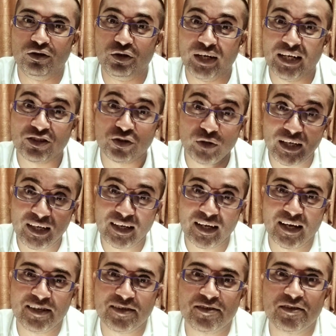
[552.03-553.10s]
dress really
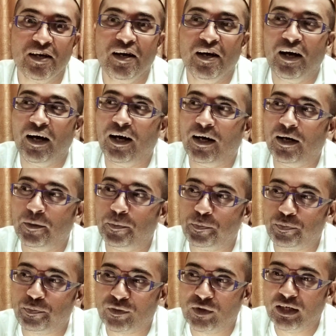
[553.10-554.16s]
nice um,
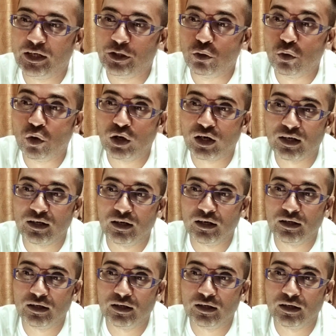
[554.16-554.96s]
and you work